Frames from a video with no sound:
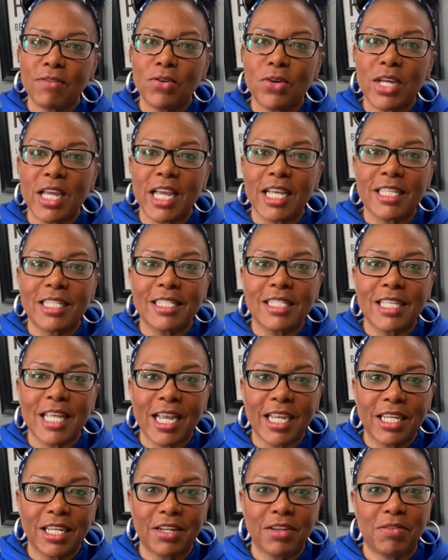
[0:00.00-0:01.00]

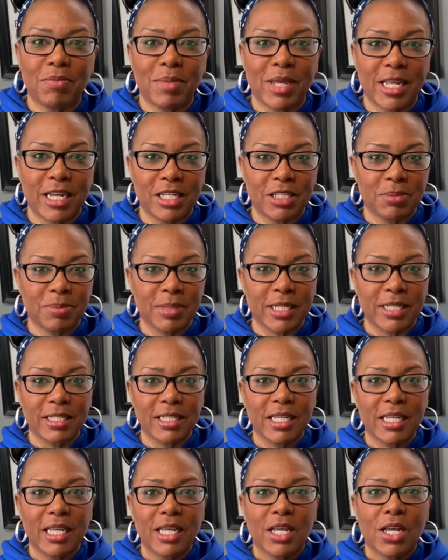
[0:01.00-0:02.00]
executive management,
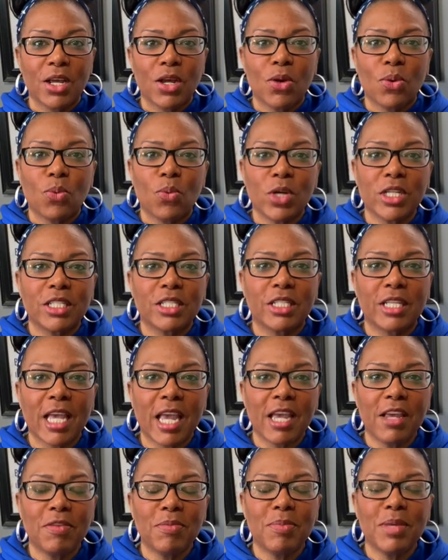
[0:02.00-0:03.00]
which
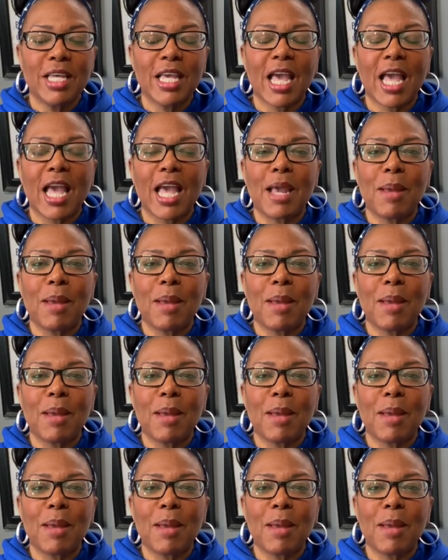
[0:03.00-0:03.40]
gave me a